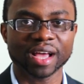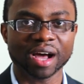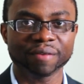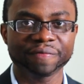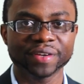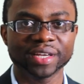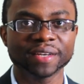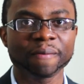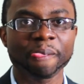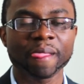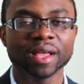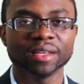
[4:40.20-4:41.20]
outfit,
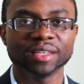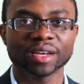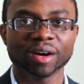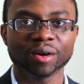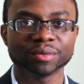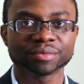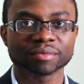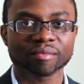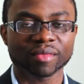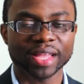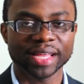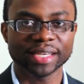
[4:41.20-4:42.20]
you know,
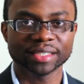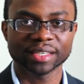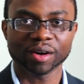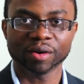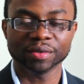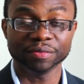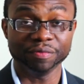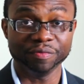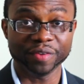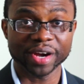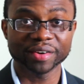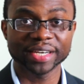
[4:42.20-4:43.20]
and, you know,
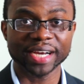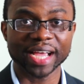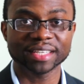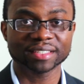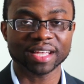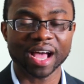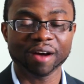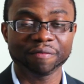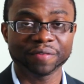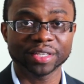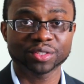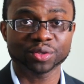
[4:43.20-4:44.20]
very nice
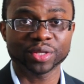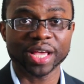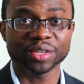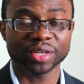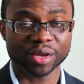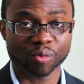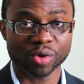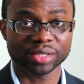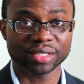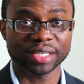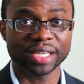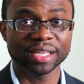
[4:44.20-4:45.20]
outfit so that you can wear
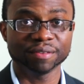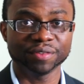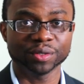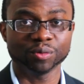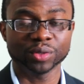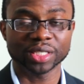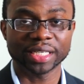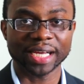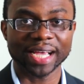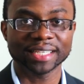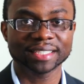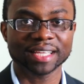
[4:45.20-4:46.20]
to the interview with a
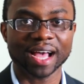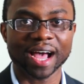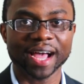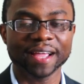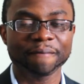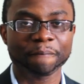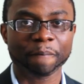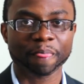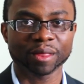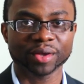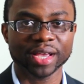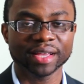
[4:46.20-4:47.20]
nice tie,
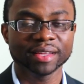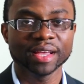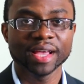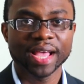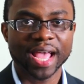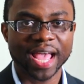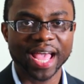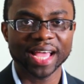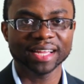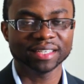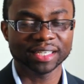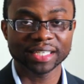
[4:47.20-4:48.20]
okay,
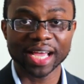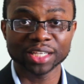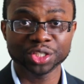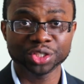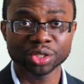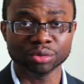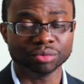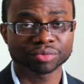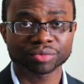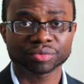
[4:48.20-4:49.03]
and a nice shoe.